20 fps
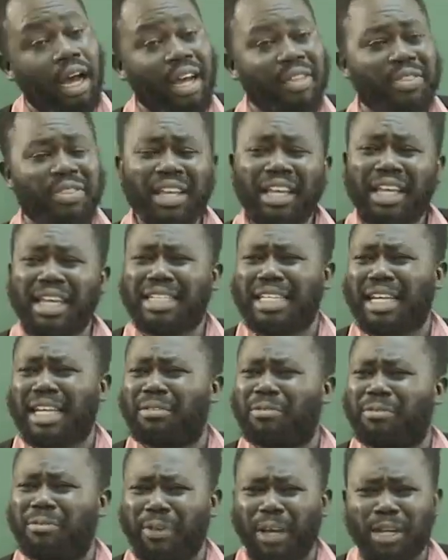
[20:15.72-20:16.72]
I think it's
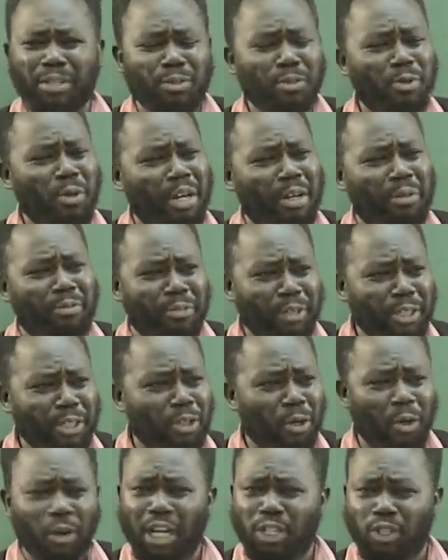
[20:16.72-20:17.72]
unfair to do a
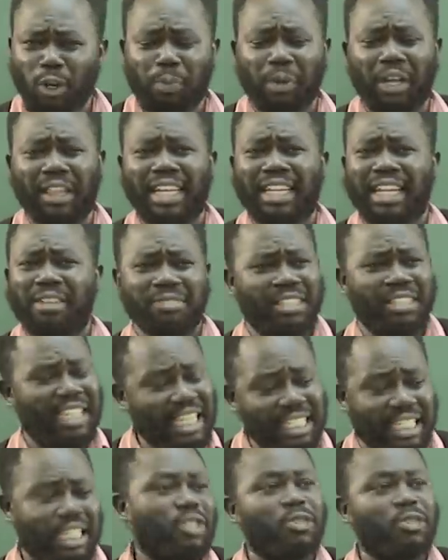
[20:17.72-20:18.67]
revision on a topic that I've just